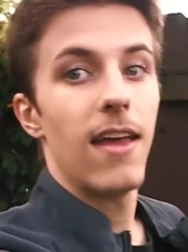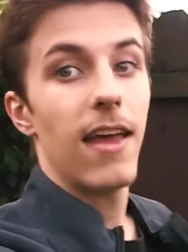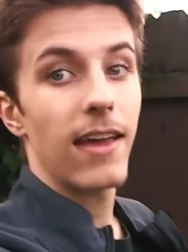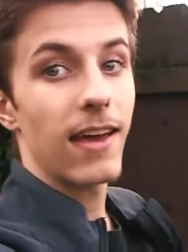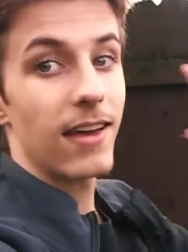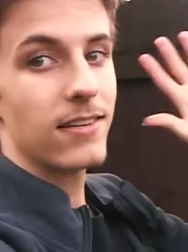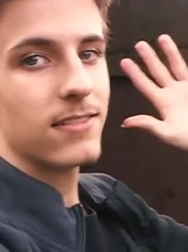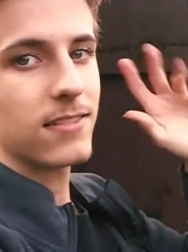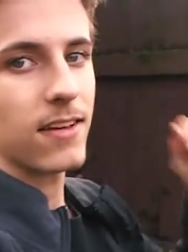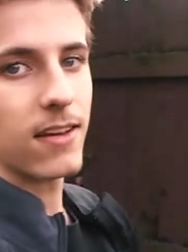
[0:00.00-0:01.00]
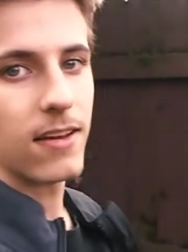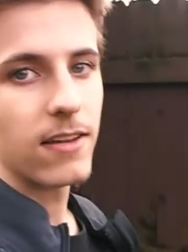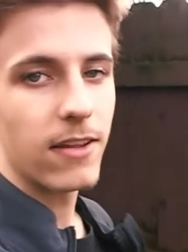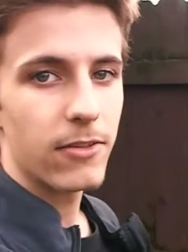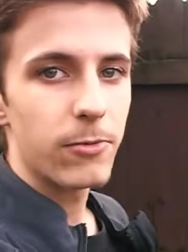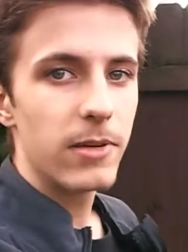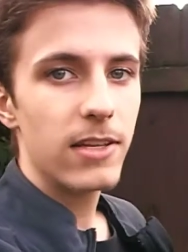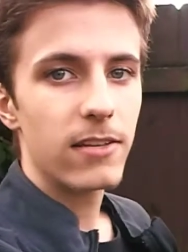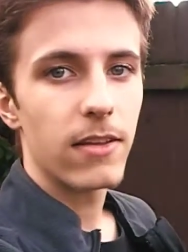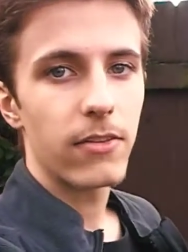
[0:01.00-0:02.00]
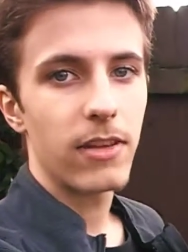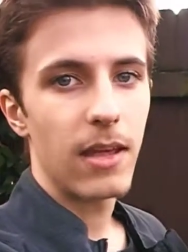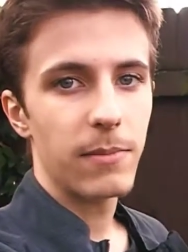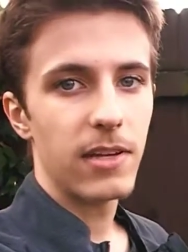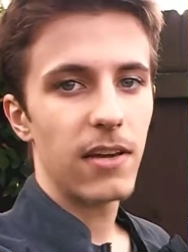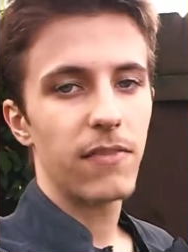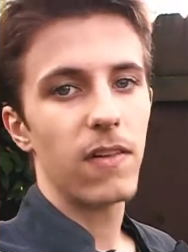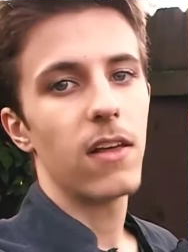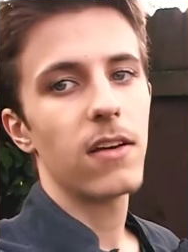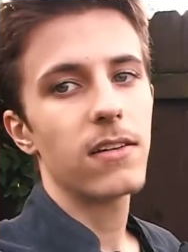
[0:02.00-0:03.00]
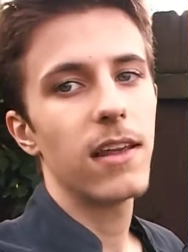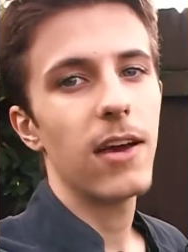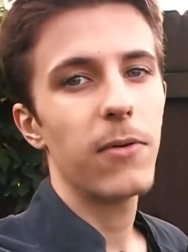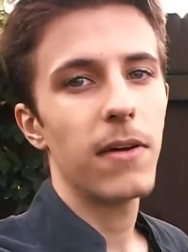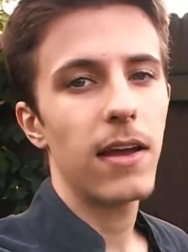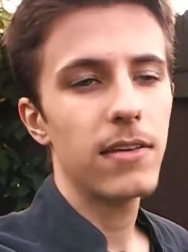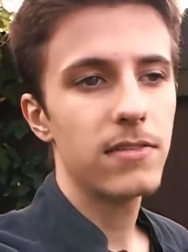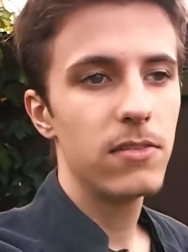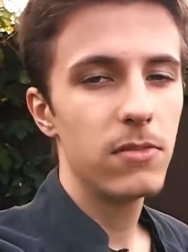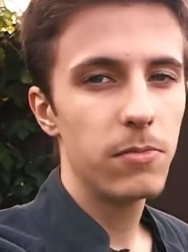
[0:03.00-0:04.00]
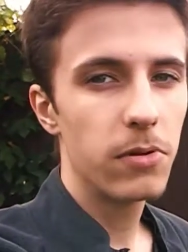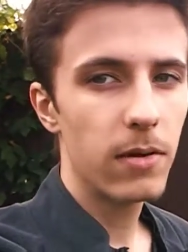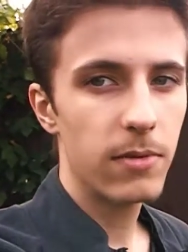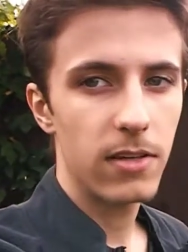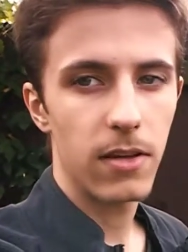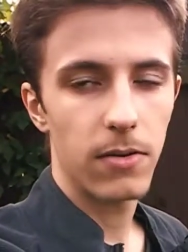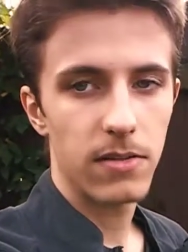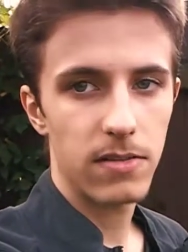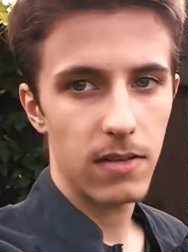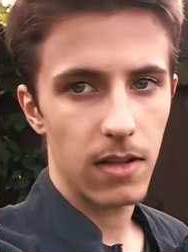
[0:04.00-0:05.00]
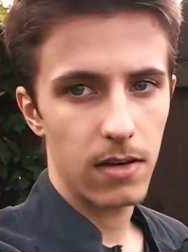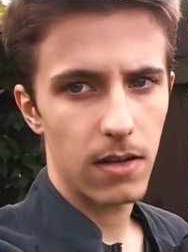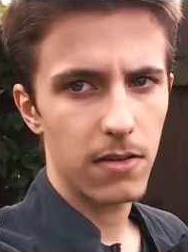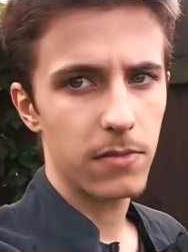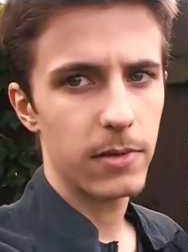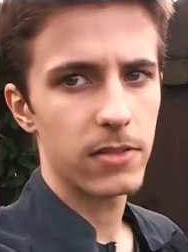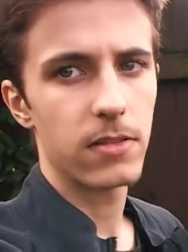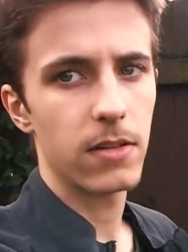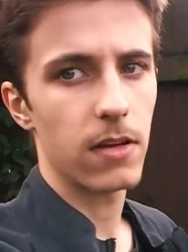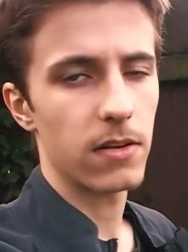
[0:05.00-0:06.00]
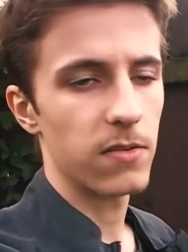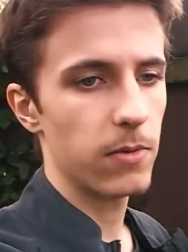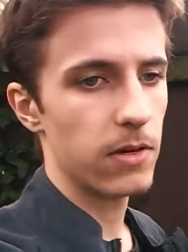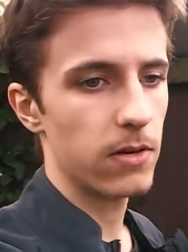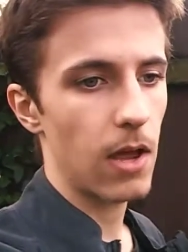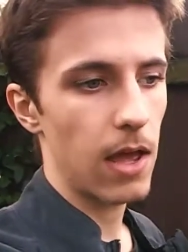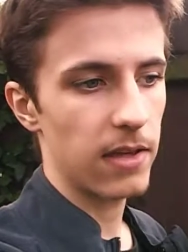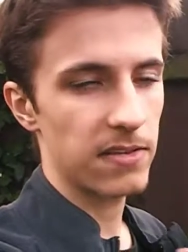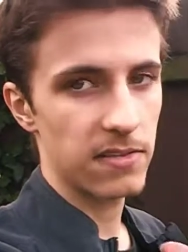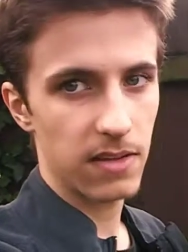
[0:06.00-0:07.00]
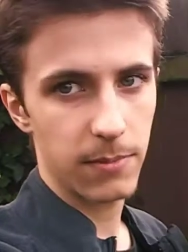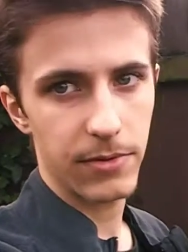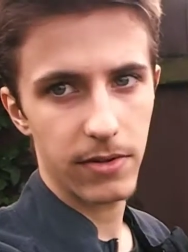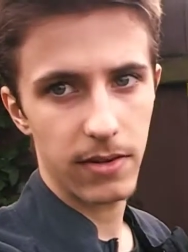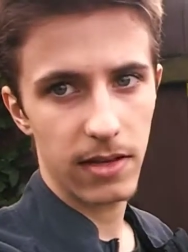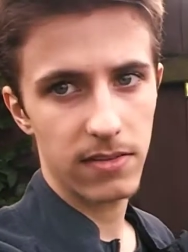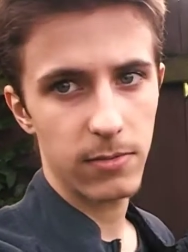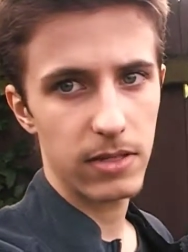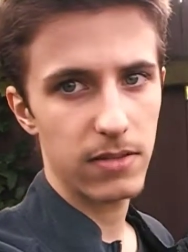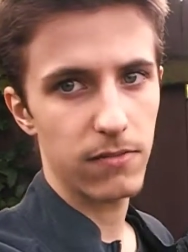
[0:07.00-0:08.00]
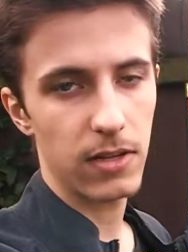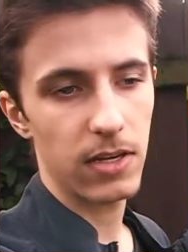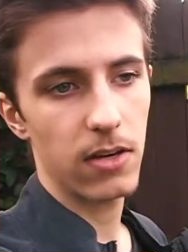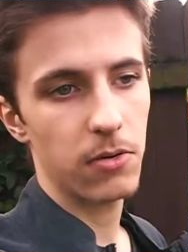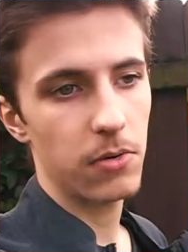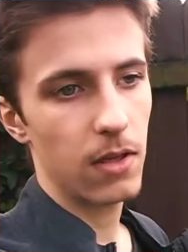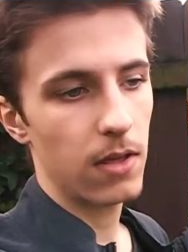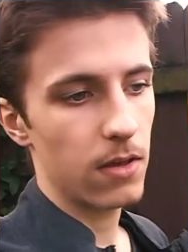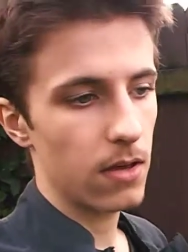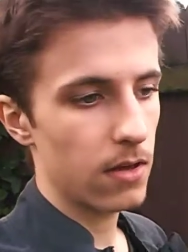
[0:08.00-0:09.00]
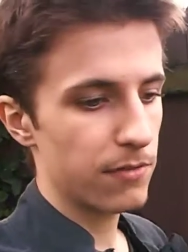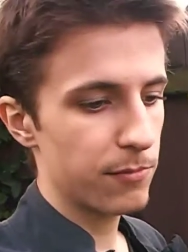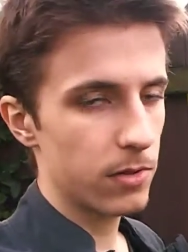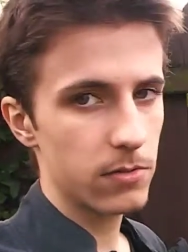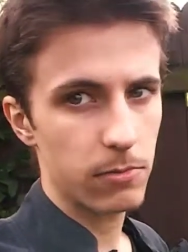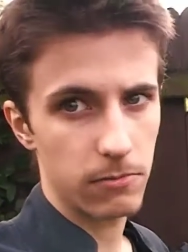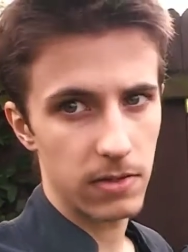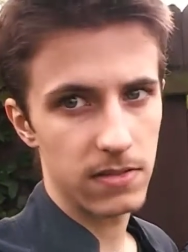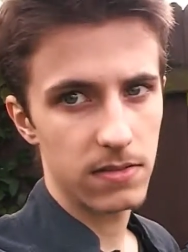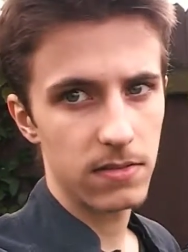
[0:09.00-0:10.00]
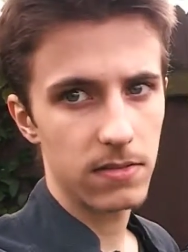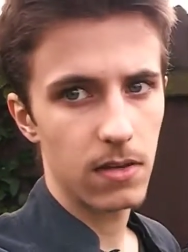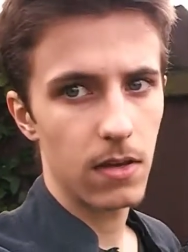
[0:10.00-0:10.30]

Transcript: Hey guys, uh, another week, another game dev vlog. Now, as you probably noticed, and I also mentioned it on Twitter, I skipped last week's video uh, for multiple reasons.